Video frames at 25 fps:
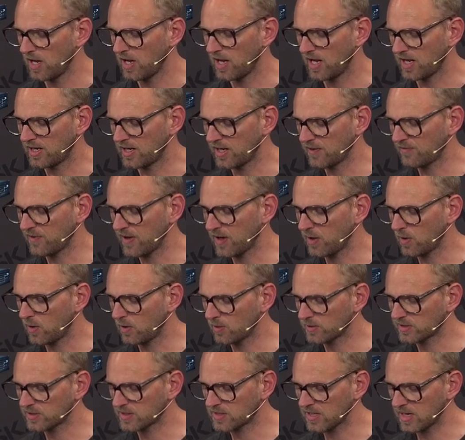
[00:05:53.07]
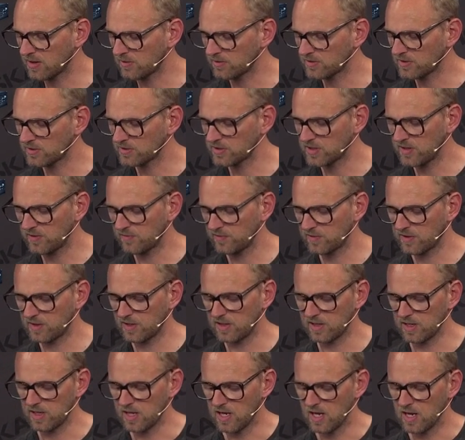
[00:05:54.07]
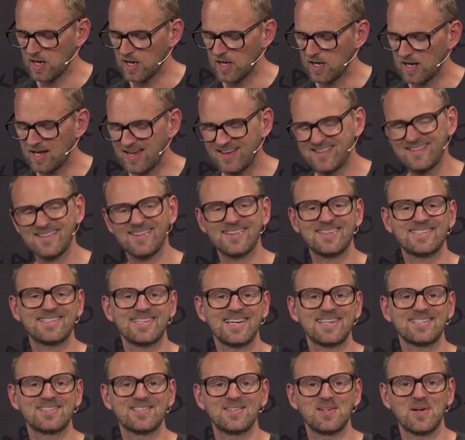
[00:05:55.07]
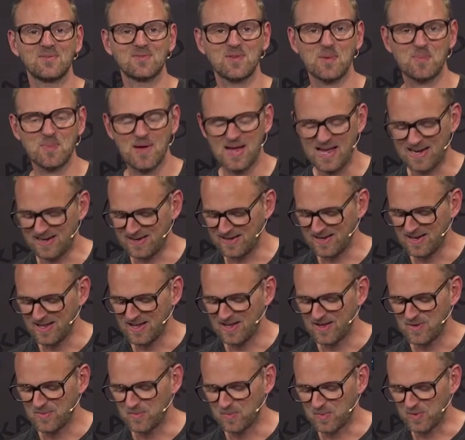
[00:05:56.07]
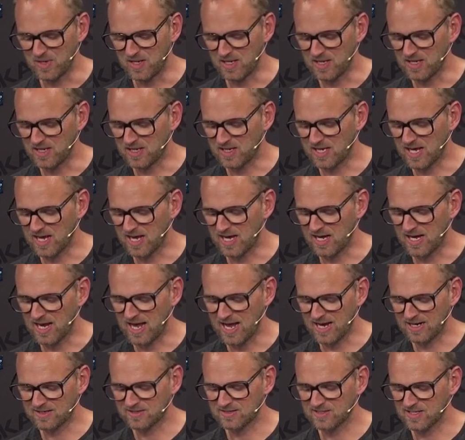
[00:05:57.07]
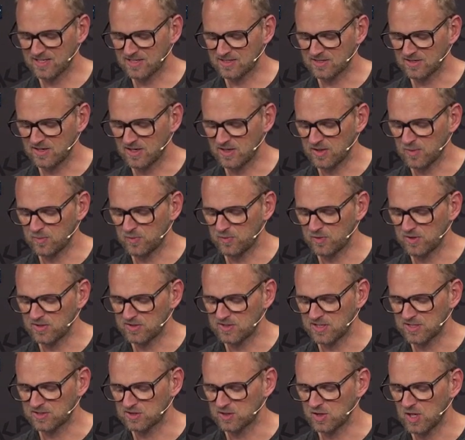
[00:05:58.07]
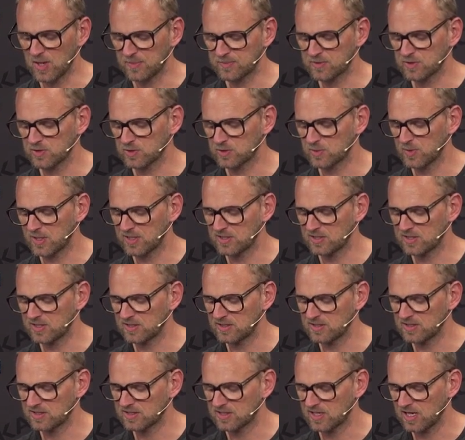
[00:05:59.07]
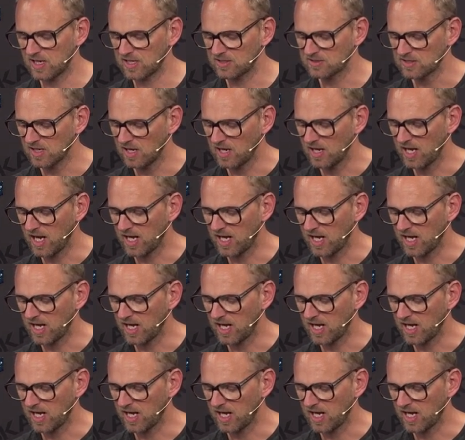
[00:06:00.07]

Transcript: And if I hold down the shift key in this section of the panel, we can access other presets, up to 20 in this case.